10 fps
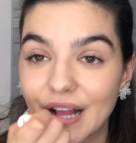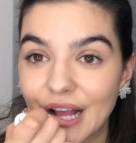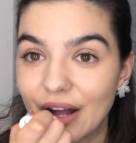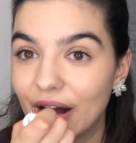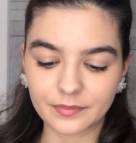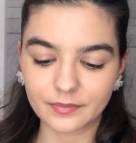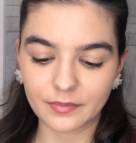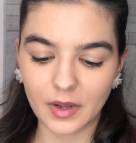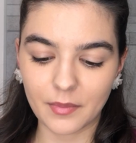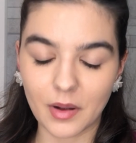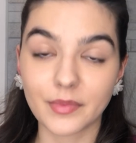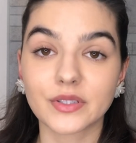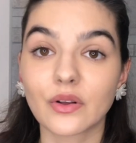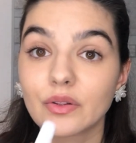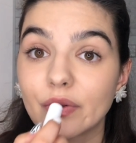Yeah, my mom
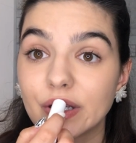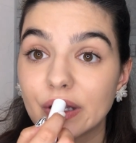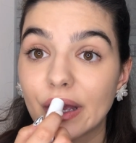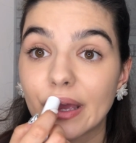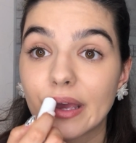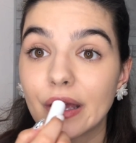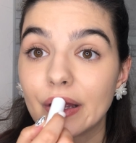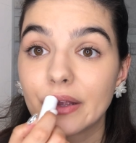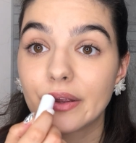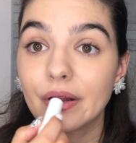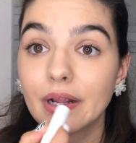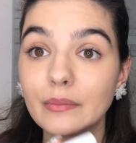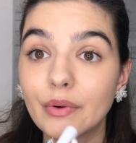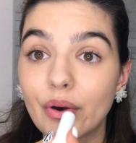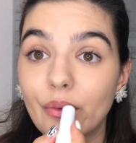is always like, drink
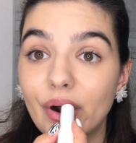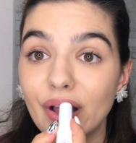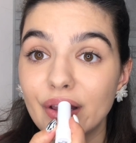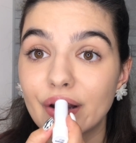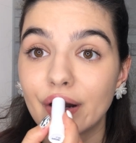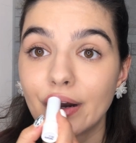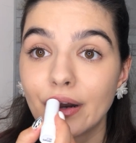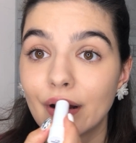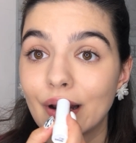more water.